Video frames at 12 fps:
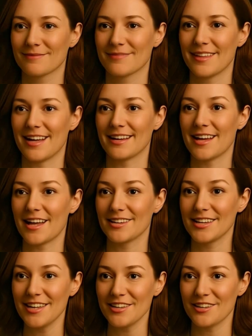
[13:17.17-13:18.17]
And
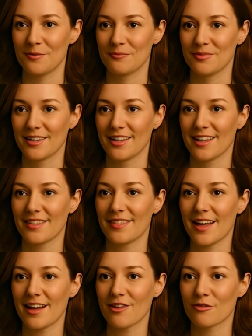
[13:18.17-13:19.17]
Alnylam,
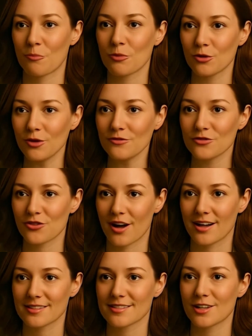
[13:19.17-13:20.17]
they have approved
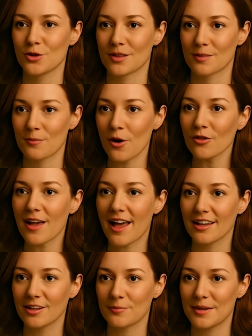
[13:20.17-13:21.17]
drugs using both
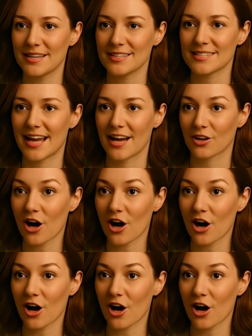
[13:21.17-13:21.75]
LNPs and